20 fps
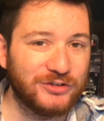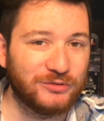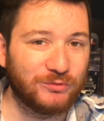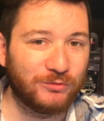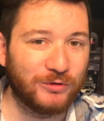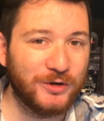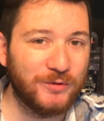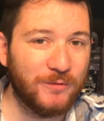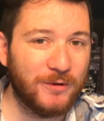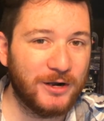
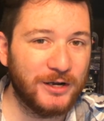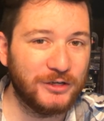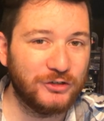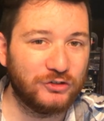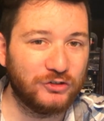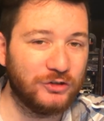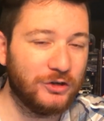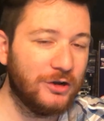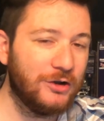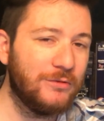Rewind
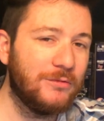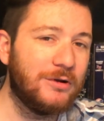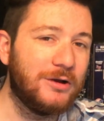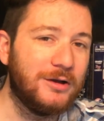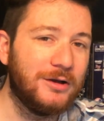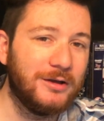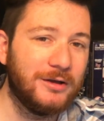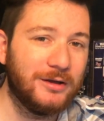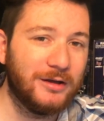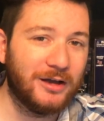Show.
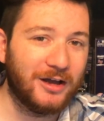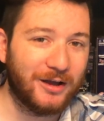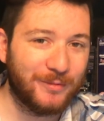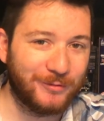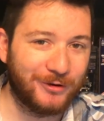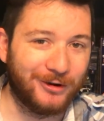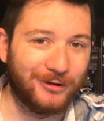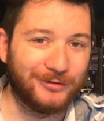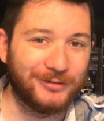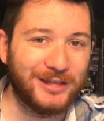I'm
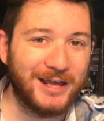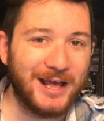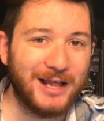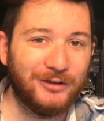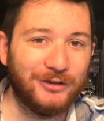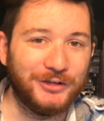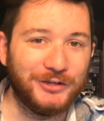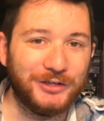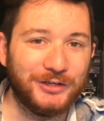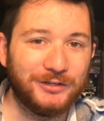Garth
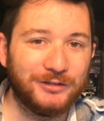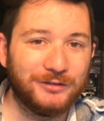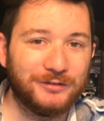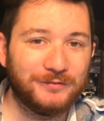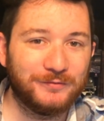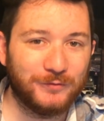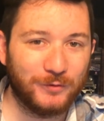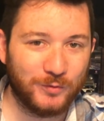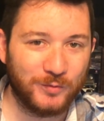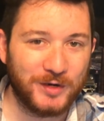Allen
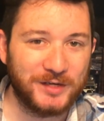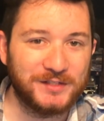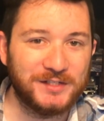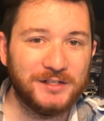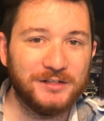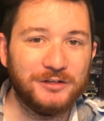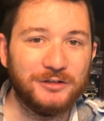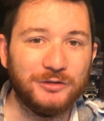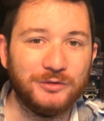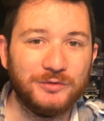for
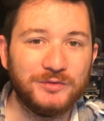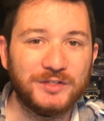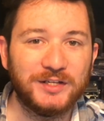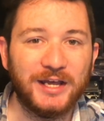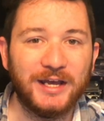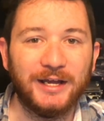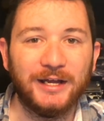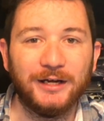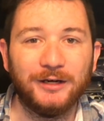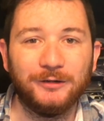Racing News
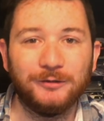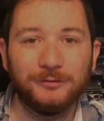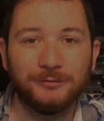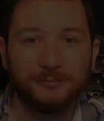Now.